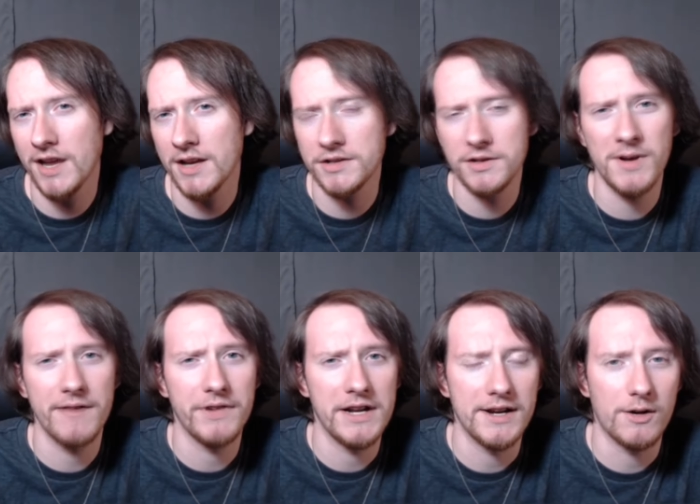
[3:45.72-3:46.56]
guys do
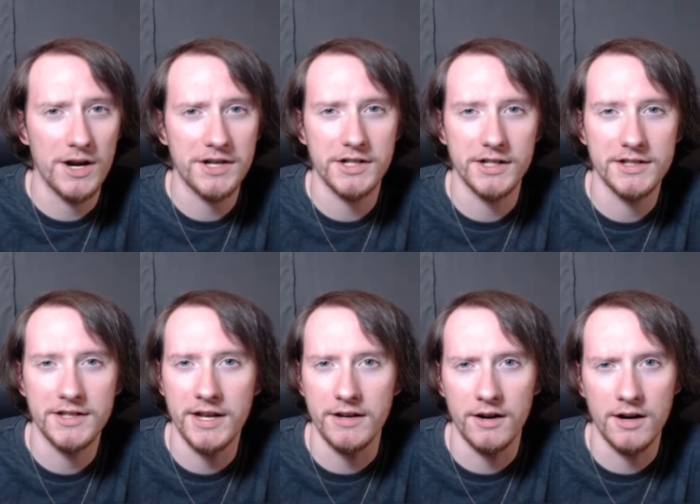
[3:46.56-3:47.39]
have any questions
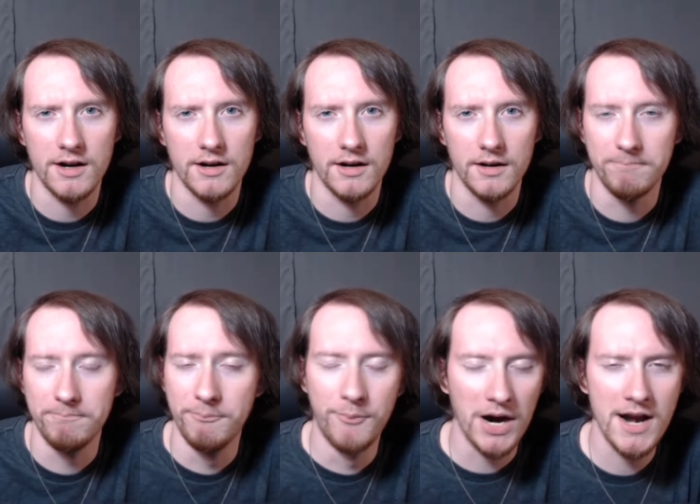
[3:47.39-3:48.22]
that are
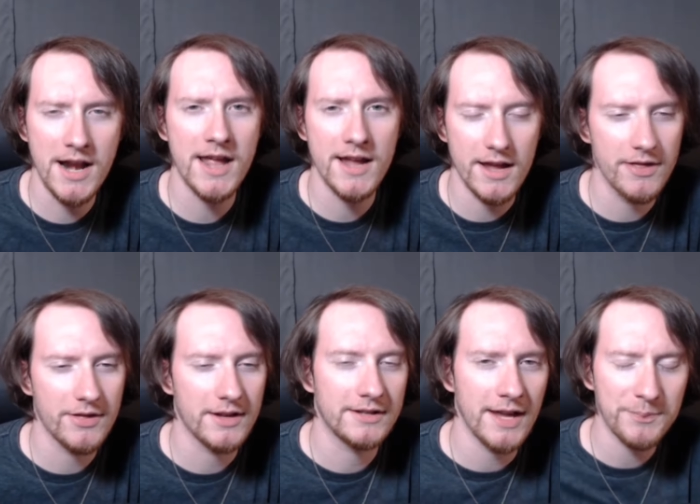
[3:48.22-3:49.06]
burning in
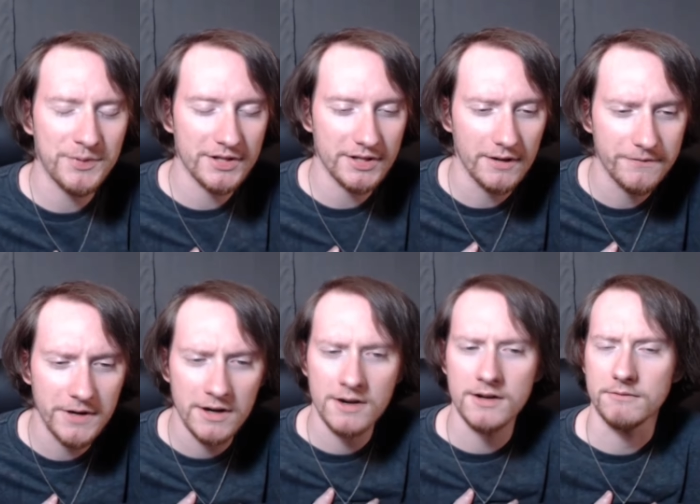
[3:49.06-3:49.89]
the depths of
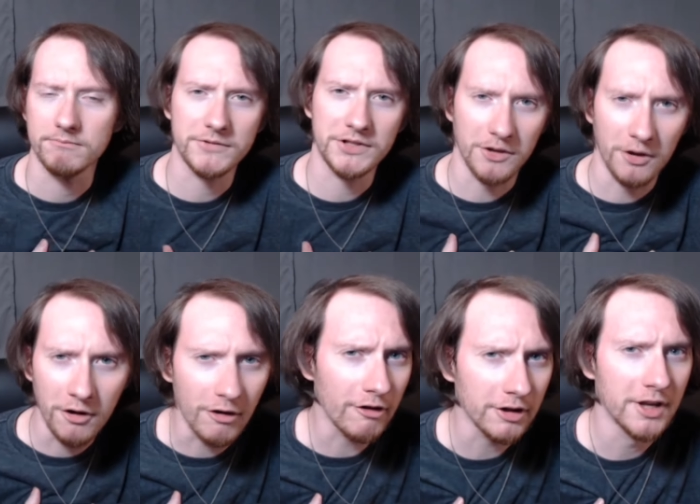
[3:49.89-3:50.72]
your
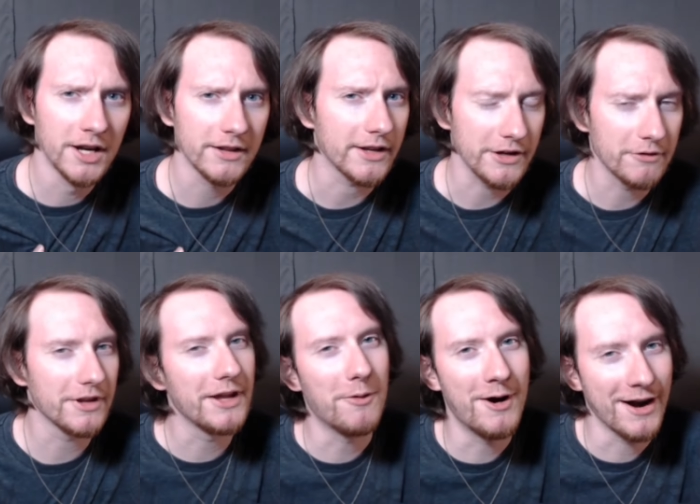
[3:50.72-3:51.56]
soul that you
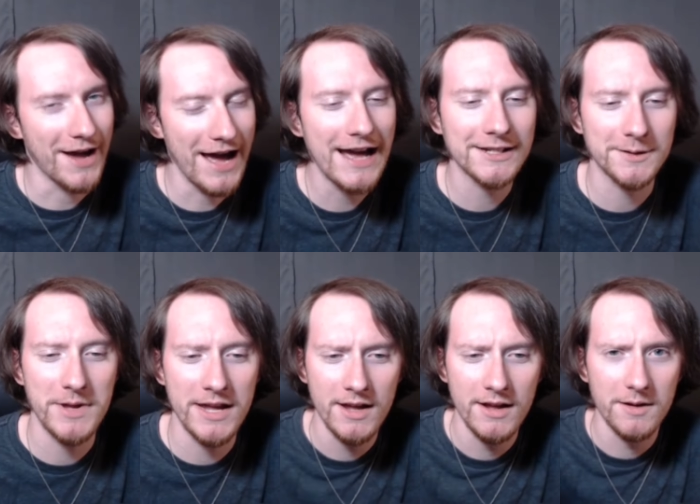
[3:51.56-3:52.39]
really want to ask
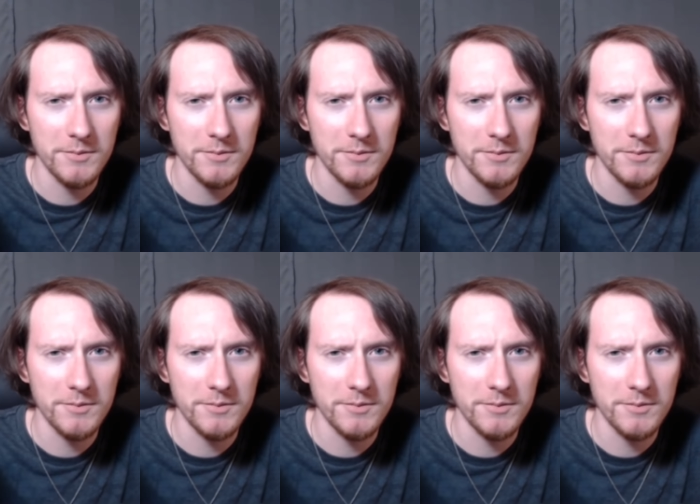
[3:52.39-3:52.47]
me,